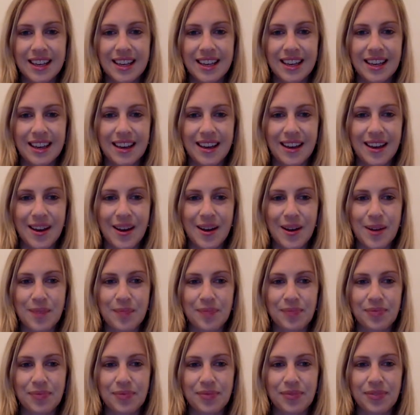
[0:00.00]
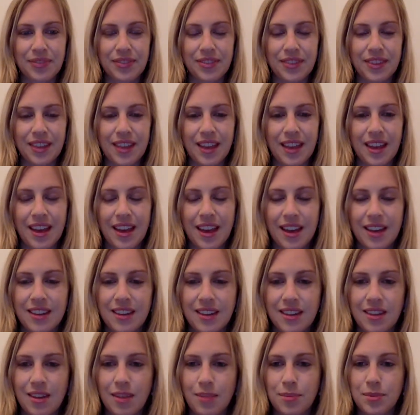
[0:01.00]
I had
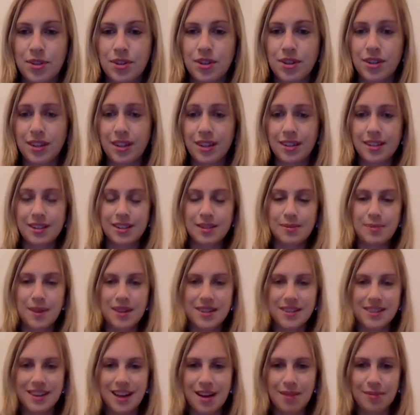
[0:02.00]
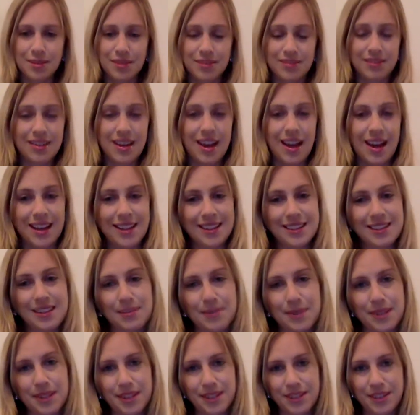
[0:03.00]
the opportunity to spend a couple of nights up
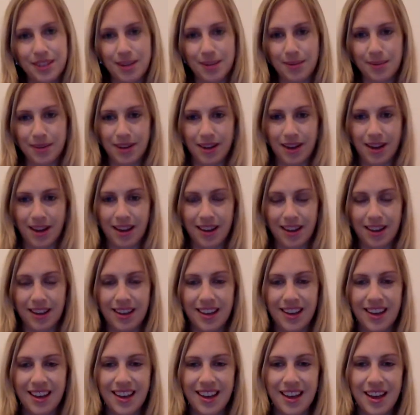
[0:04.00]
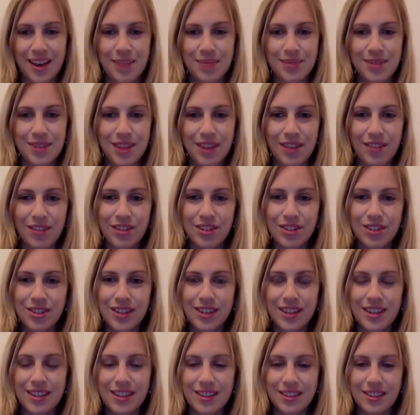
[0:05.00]
at the Gemini Observatory
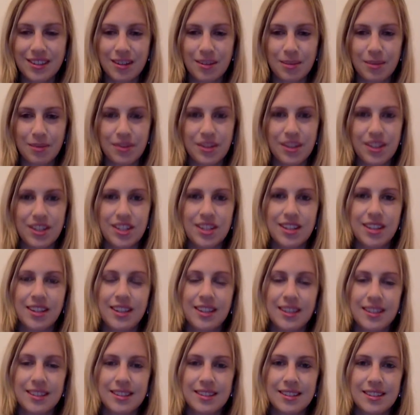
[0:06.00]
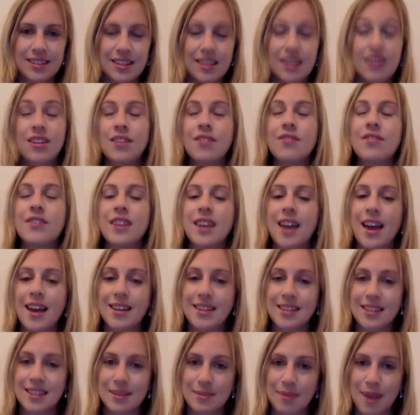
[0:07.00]
at the top of the Chiles, of the
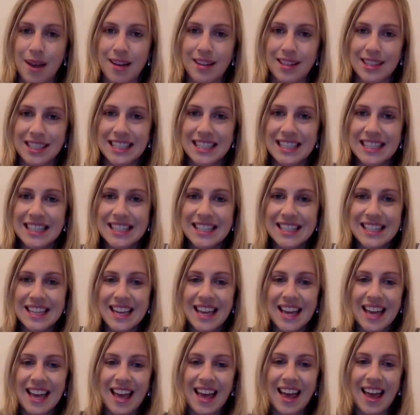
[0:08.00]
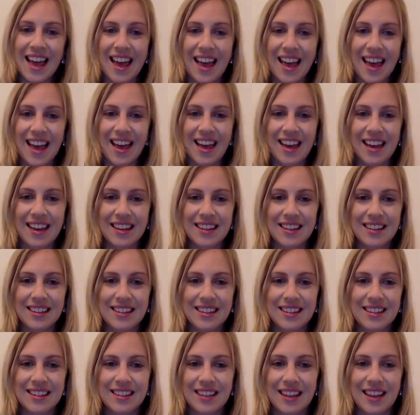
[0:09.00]
Andes Mountains, and
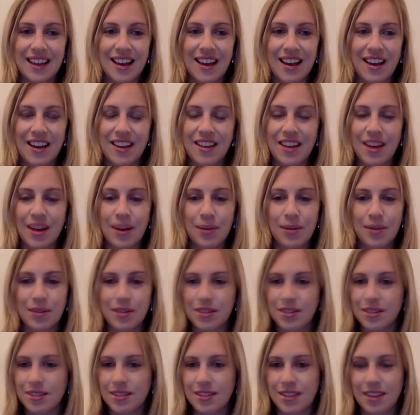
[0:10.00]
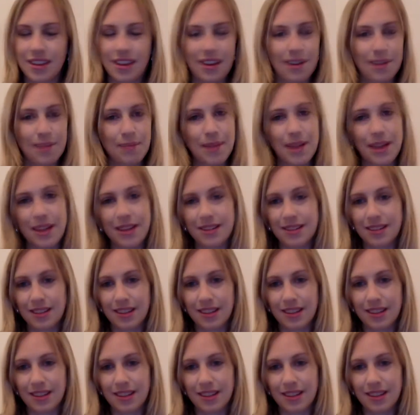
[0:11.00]
that was an amazing